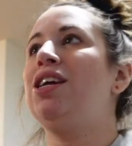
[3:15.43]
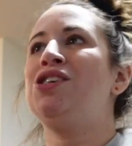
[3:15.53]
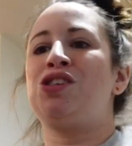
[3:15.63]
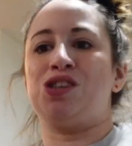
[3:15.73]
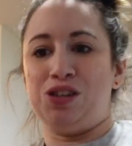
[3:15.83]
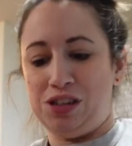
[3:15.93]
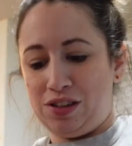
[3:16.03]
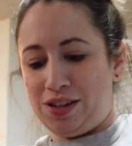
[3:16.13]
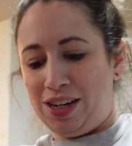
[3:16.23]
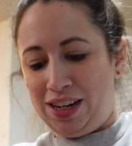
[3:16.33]

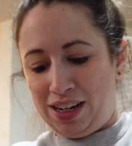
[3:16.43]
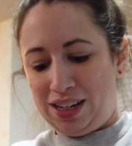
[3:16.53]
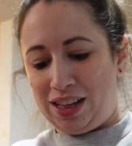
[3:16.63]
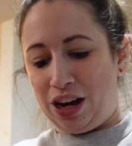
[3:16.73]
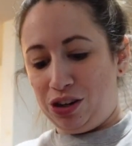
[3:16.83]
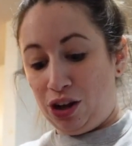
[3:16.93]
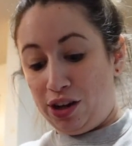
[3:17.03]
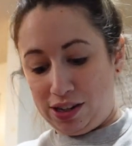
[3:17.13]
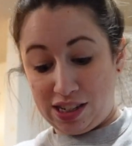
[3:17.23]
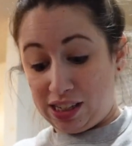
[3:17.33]
shirts that are
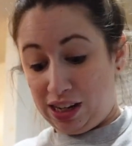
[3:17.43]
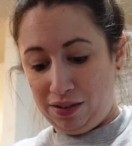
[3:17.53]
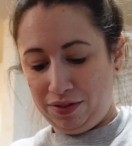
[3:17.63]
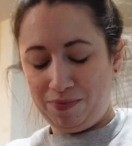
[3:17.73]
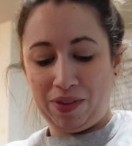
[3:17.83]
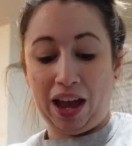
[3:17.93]
long sleeve.